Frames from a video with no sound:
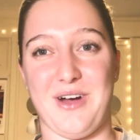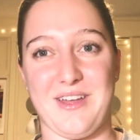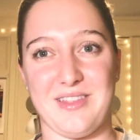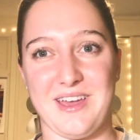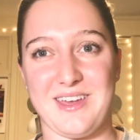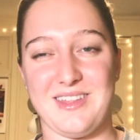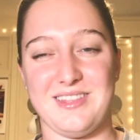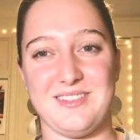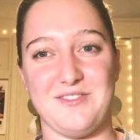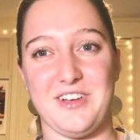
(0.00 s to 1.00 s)
I like
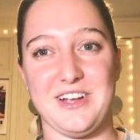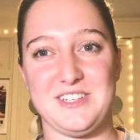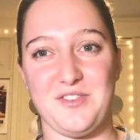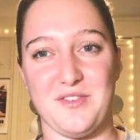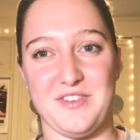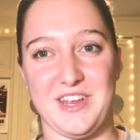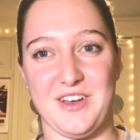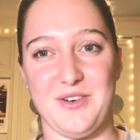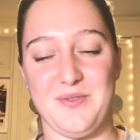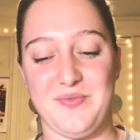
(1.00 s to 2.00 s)
very different
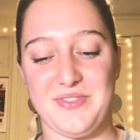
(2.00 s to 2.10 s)
video.